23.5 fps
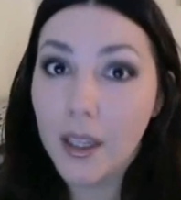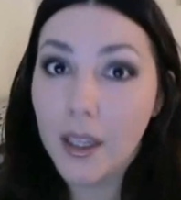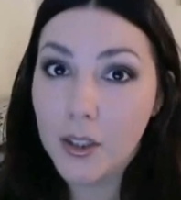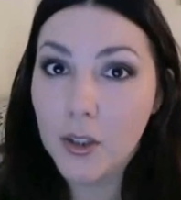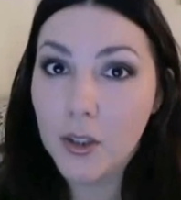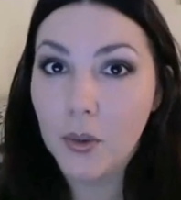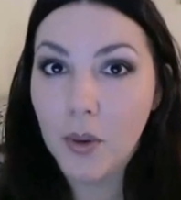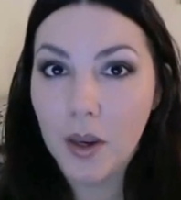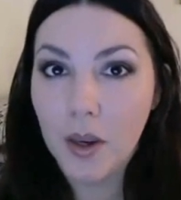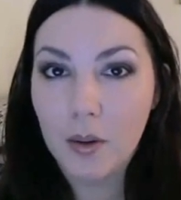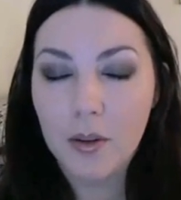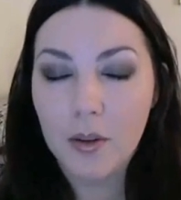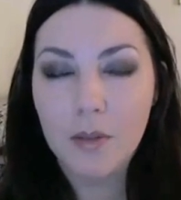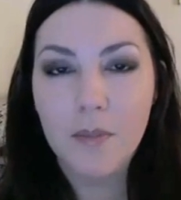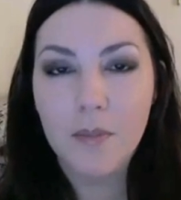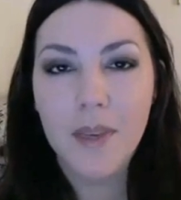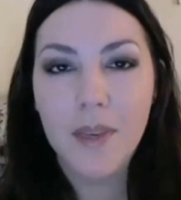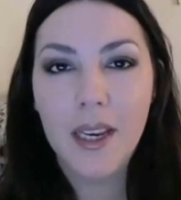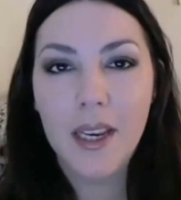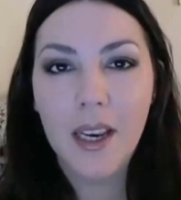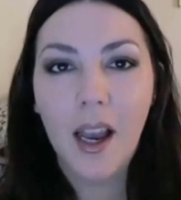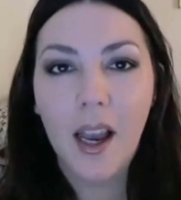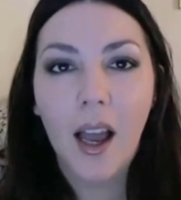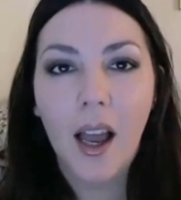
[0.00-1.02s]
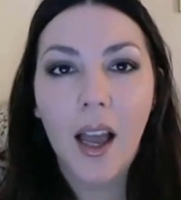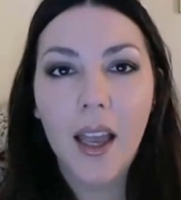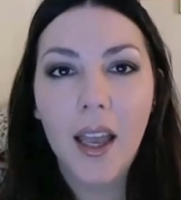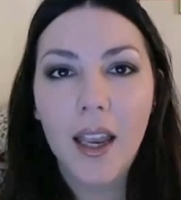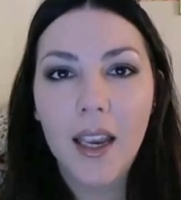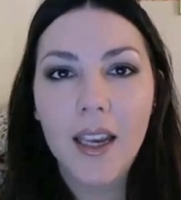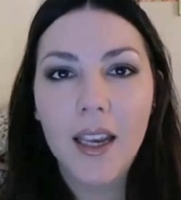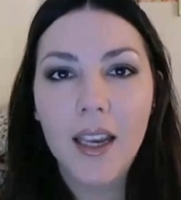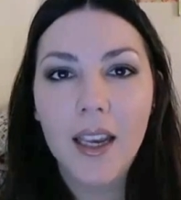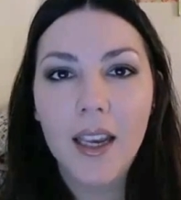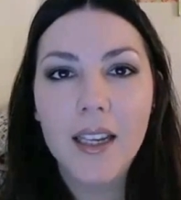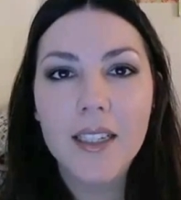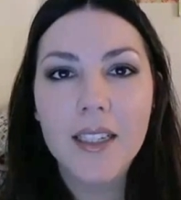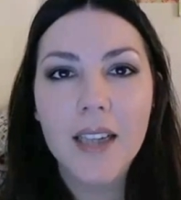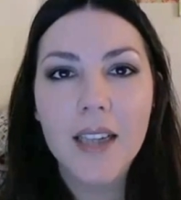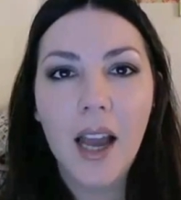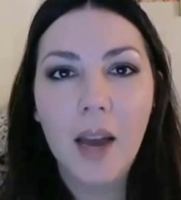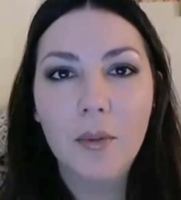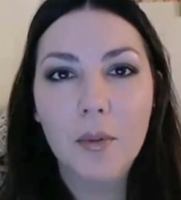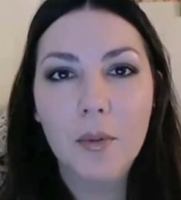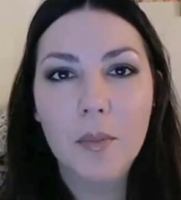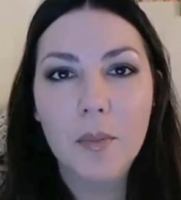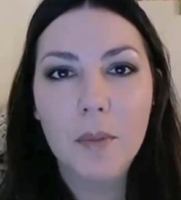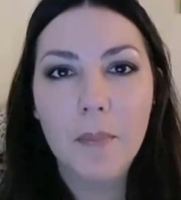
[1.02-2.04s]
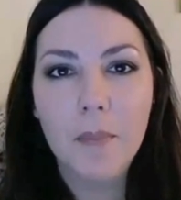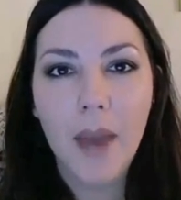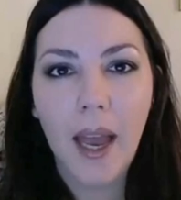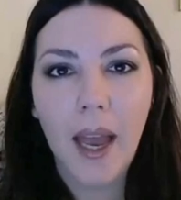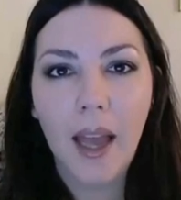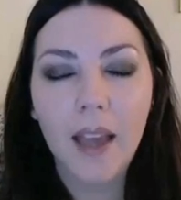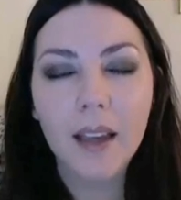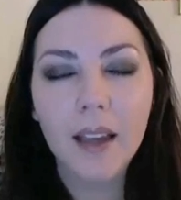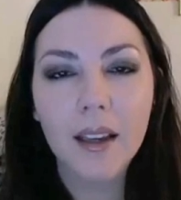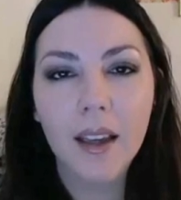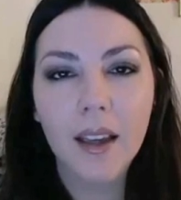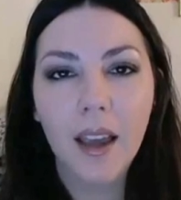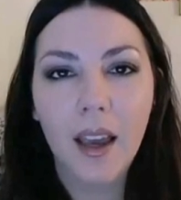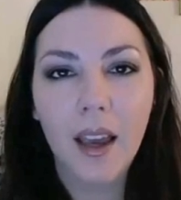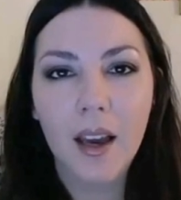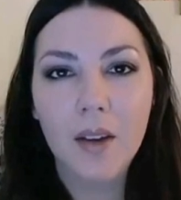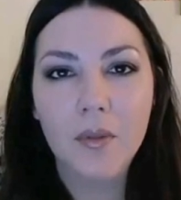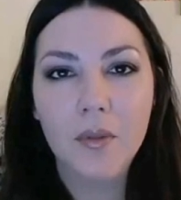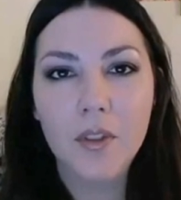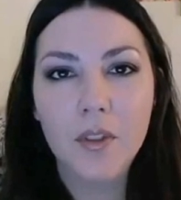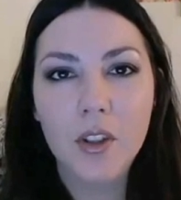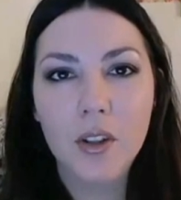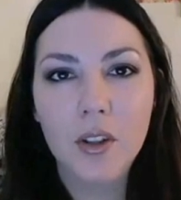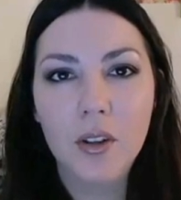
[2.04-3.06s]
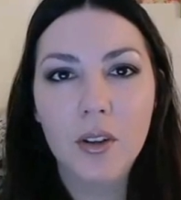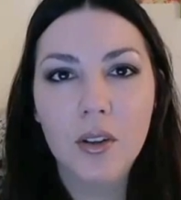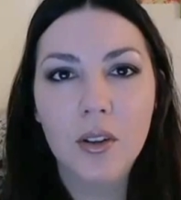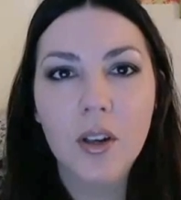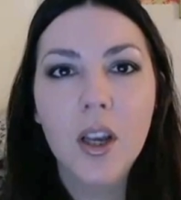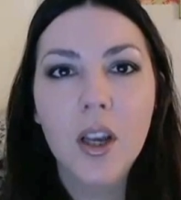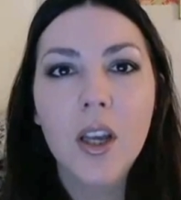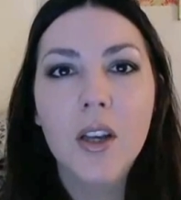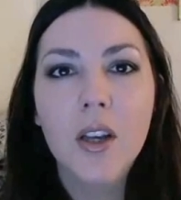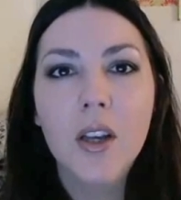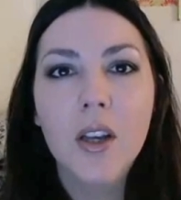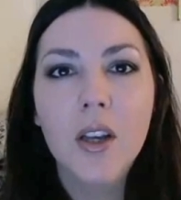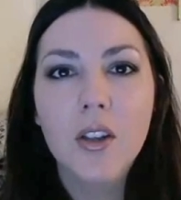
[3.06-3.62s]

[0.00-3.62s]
that's okay with me. And I will be back after